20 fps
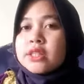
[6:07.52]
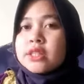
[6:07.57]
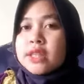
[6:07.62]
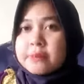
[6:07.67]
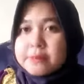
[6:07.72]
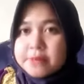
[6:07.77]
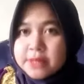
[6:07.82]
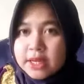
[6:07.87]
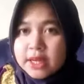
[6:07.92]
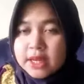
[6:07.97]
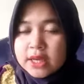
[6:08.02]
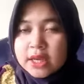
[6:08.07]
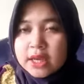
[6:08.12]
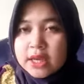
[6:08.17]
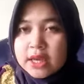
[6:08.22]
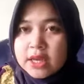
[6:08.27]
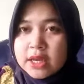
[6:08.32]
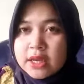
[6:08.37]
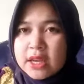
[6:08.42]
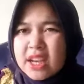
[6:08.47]
subject,
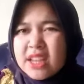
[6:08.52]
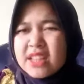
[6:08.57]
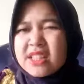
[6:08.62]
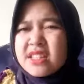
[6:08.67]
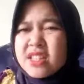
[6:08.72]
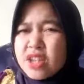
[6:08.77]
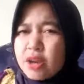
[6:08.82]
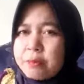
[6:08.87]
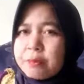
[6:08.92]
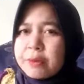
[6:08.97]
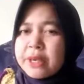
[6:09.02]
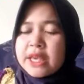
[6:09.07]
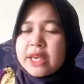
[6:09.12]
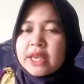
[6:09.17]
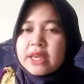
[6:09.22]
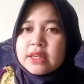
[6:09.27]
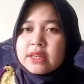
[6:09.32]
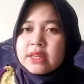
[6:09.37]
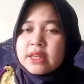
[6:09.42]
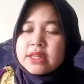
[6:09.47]
a topic
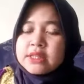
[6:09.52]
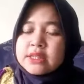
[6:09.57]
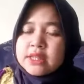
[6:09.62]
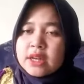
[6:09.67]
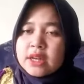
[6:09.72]
in